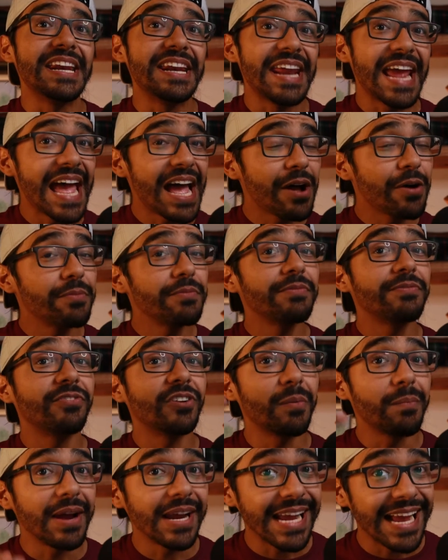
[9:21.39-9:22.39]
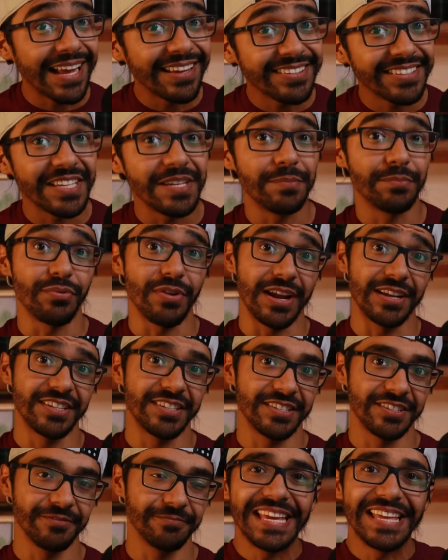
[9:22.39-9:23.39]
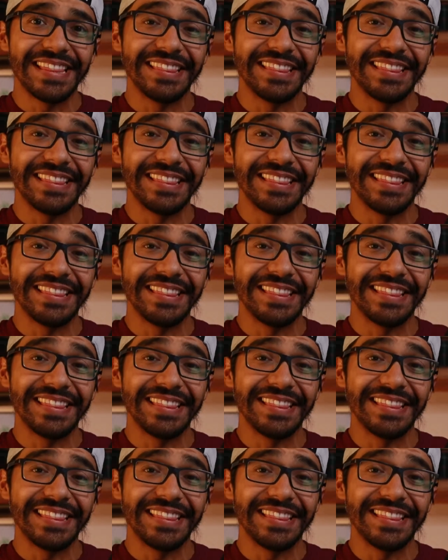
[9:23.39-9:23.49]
down from my asking price.